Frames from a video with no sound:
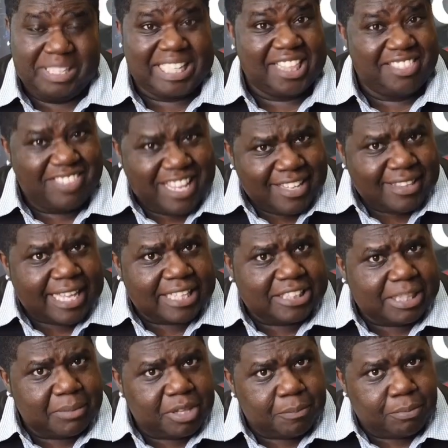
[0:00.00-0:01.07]
because I think
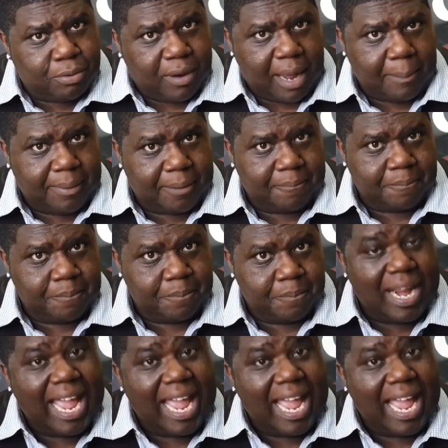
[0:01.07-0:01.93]
that's some of the problem.